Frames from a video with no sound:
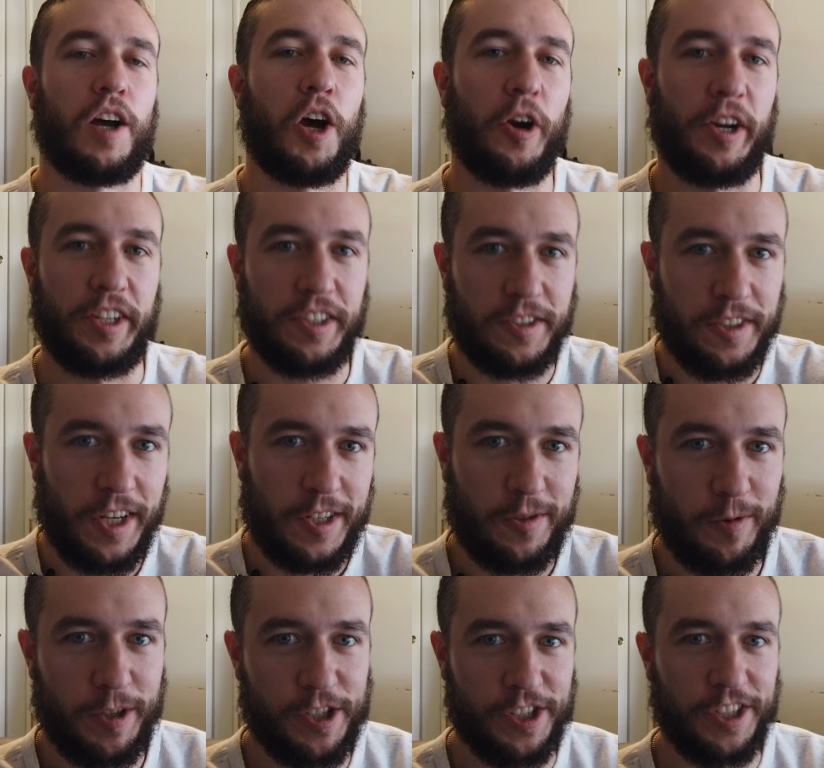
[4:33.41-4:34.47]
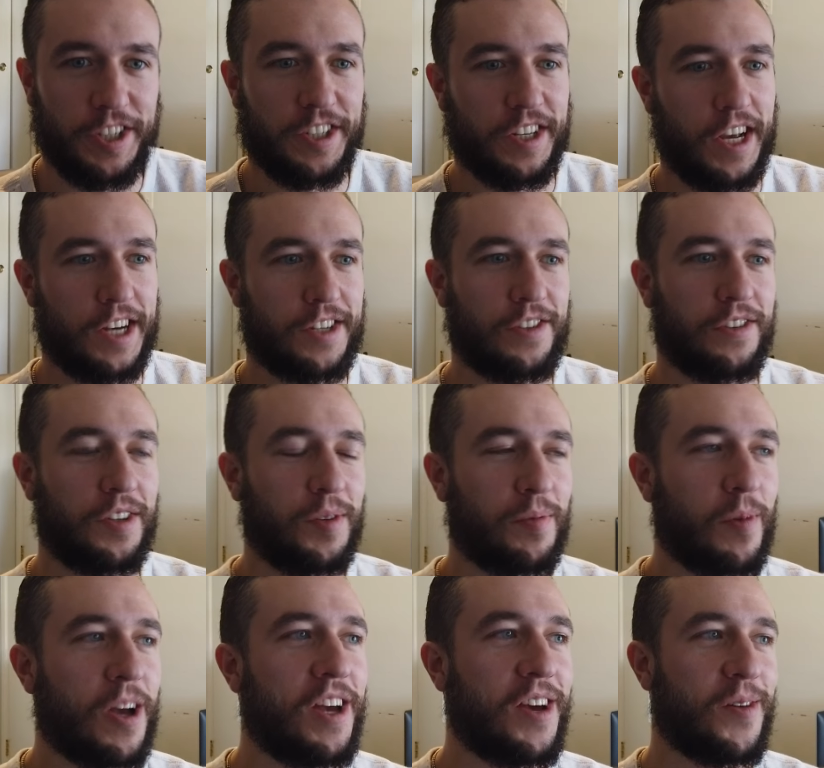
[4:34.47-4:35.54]
All right, this next reason is actually
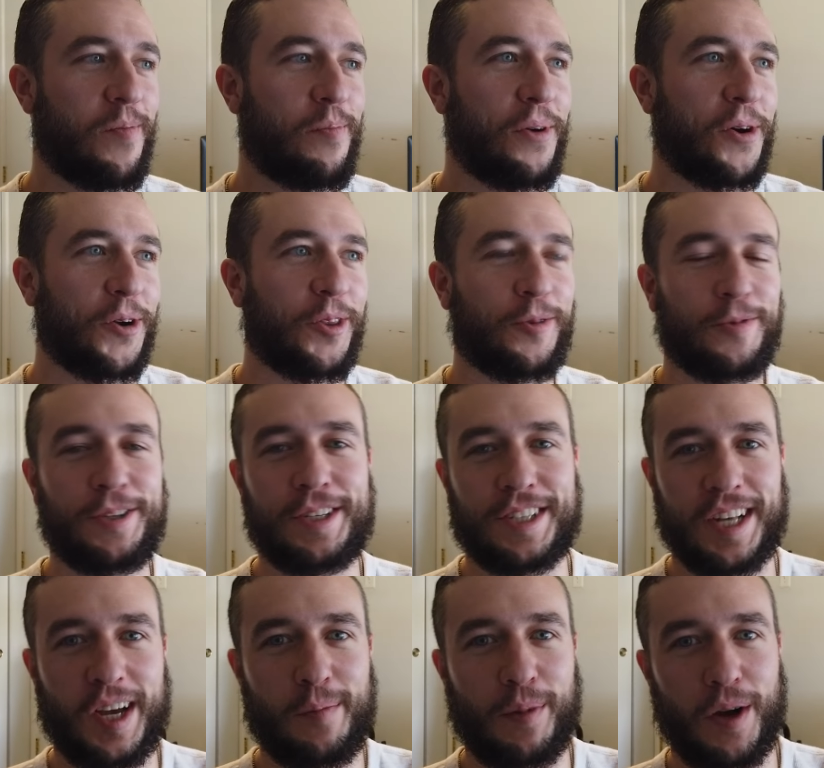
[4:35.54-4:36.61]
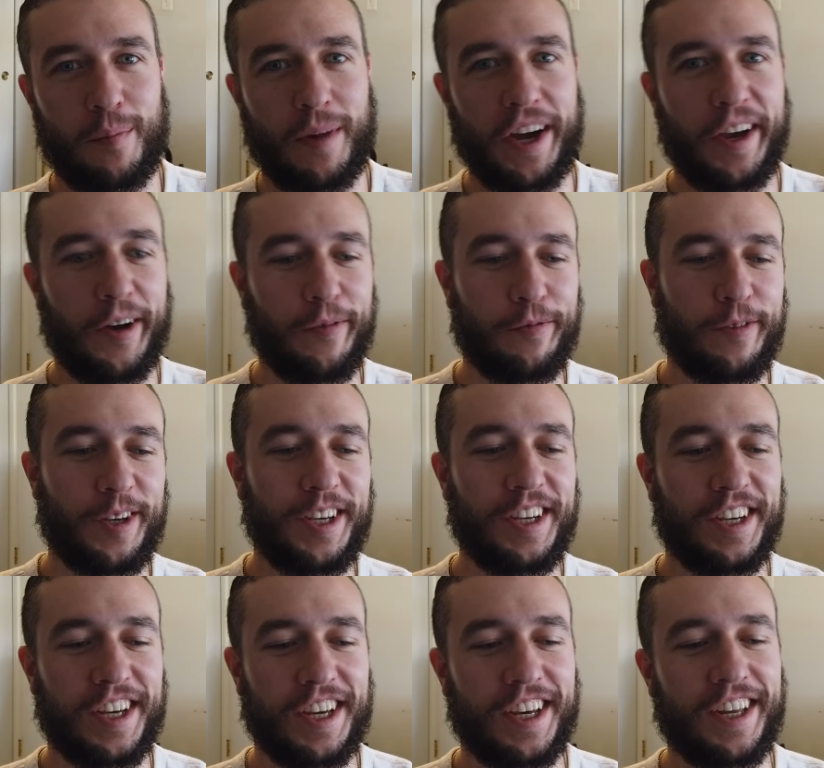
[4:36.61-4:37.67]
part of the reason I bought my
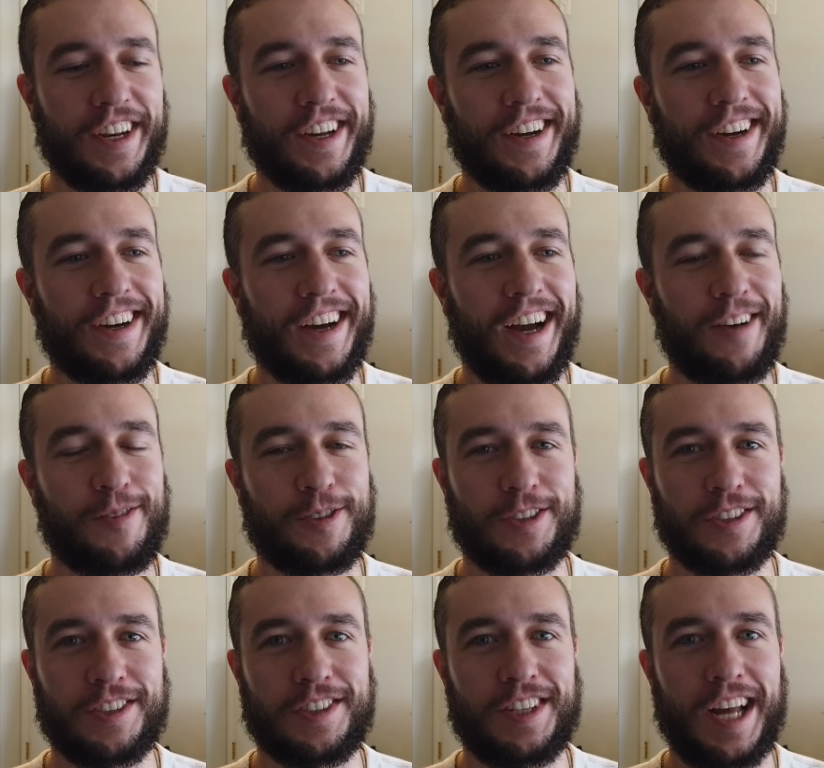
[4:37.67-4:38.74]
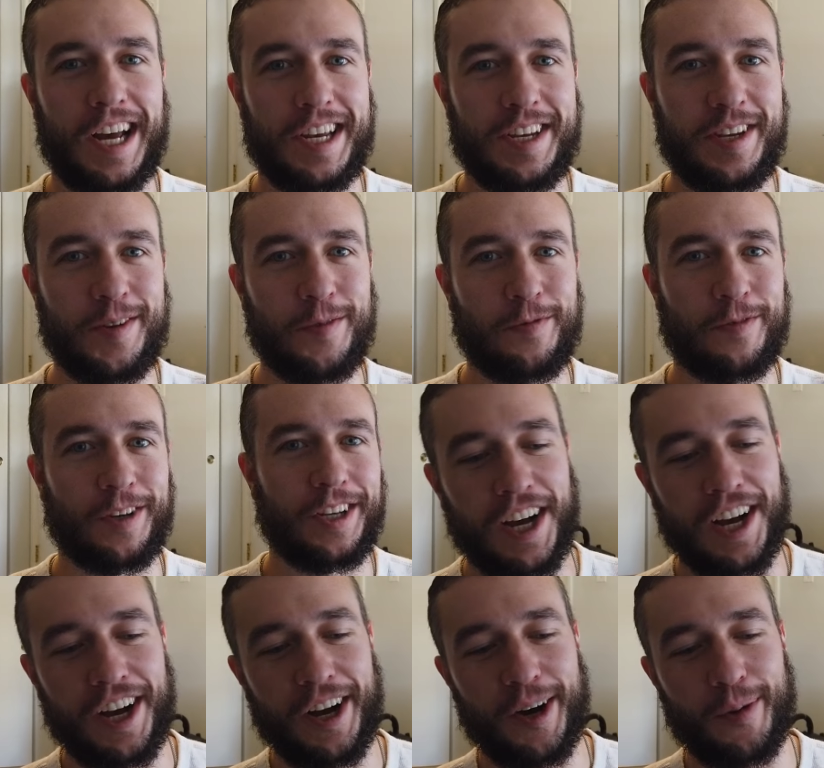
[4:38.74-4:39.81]
Humvee, and I was just naive.
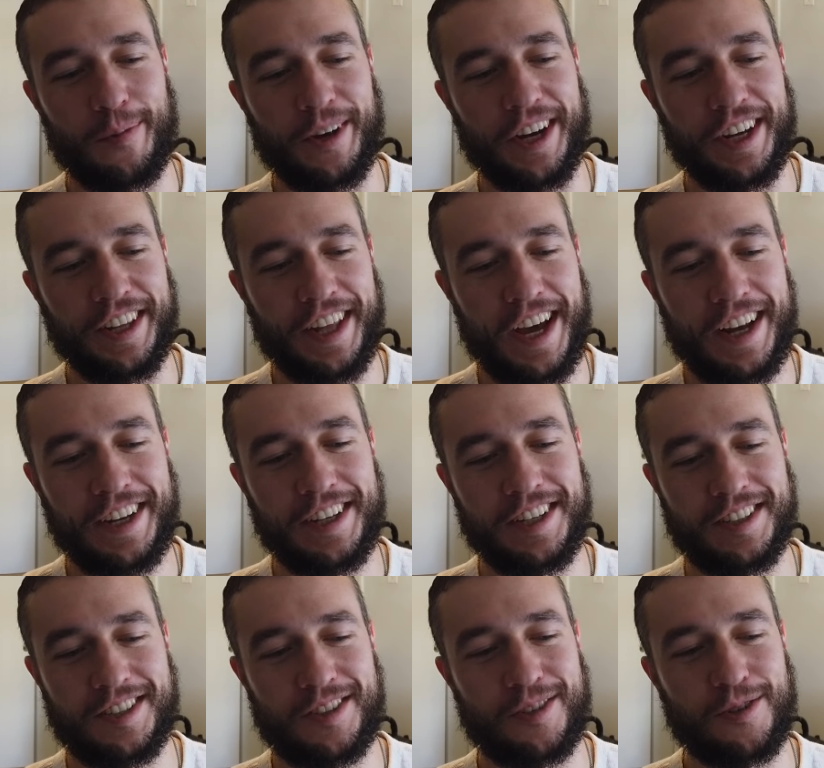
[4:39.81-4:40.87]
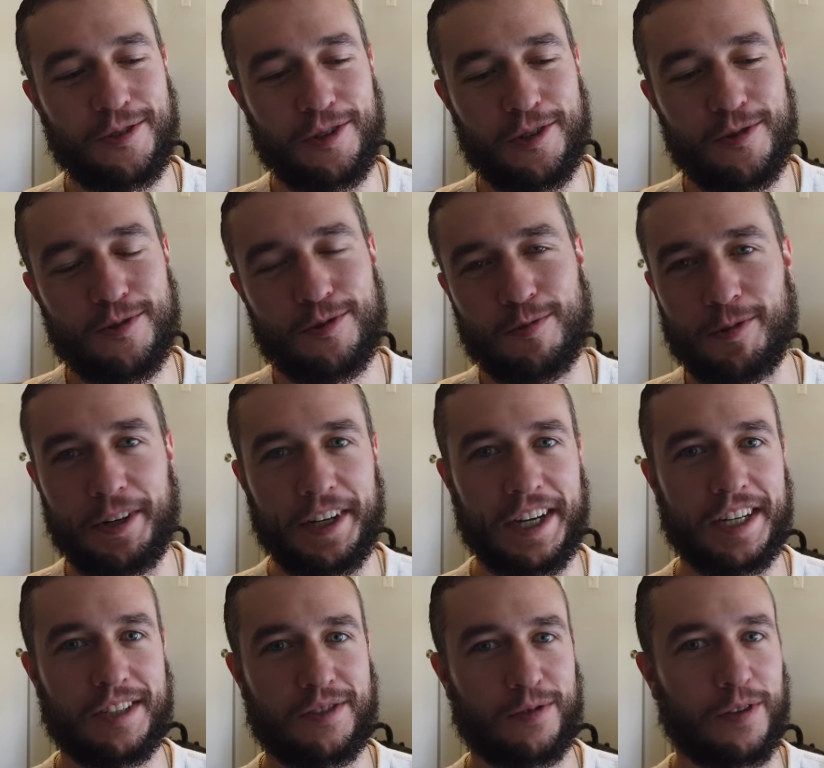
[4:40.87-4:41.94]
And that is to use one
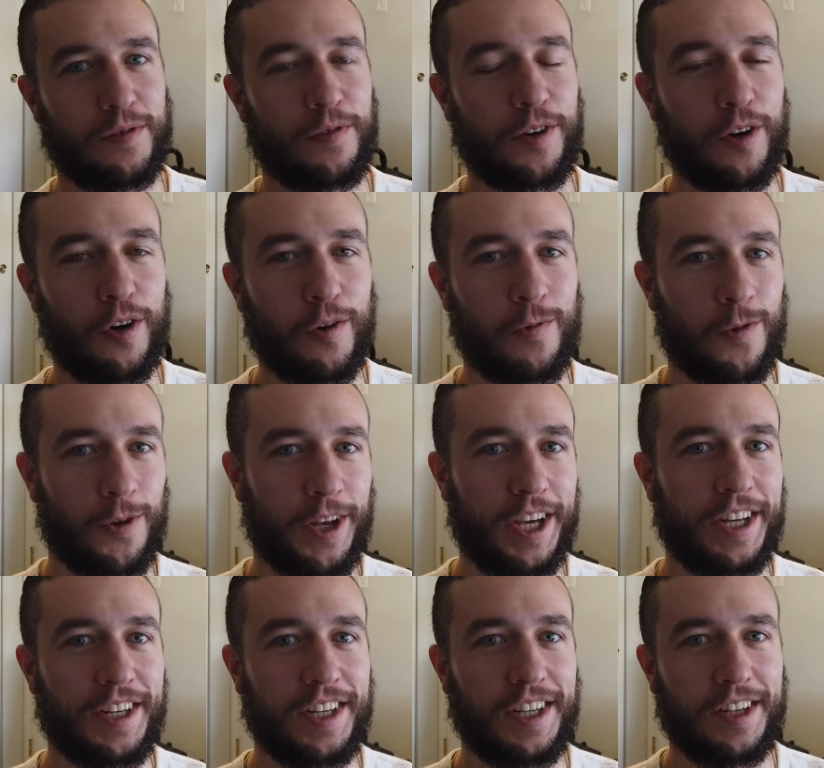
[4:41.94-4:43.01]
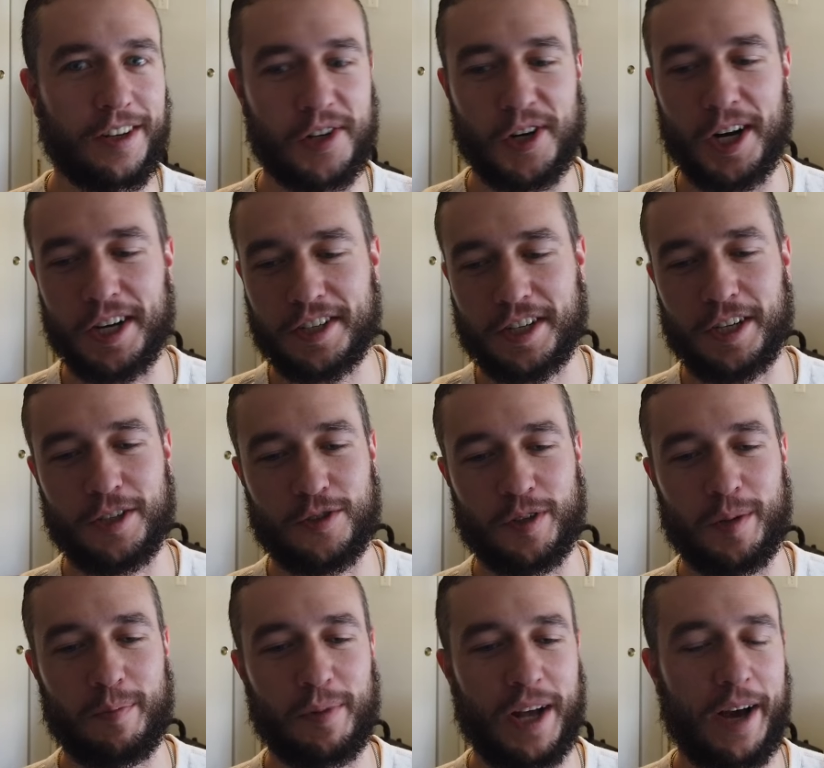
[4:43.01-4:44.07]
as sort of an overlanding
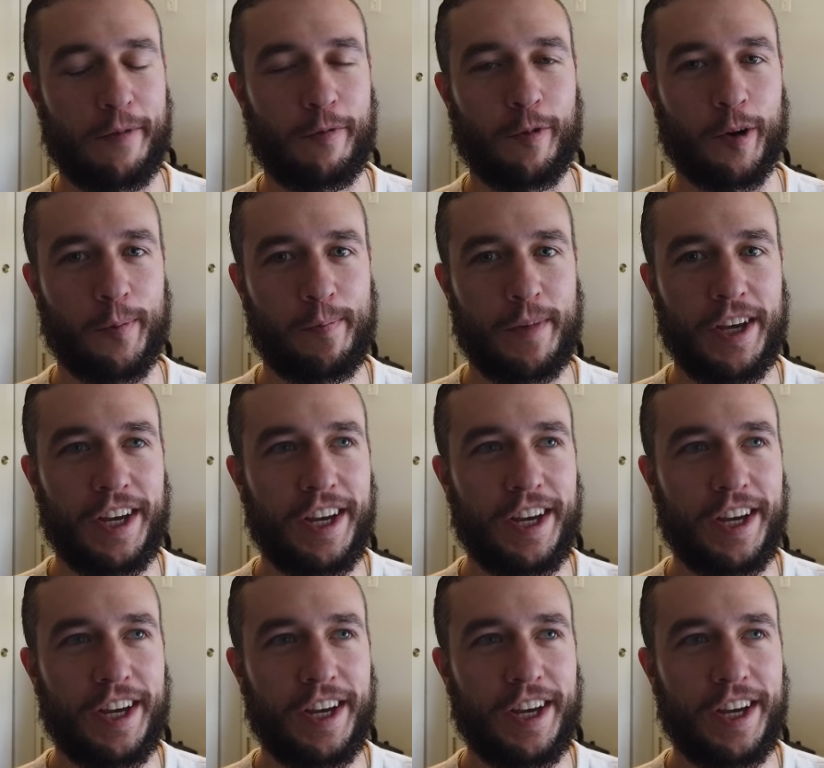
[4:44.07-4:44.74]
cross-country platform.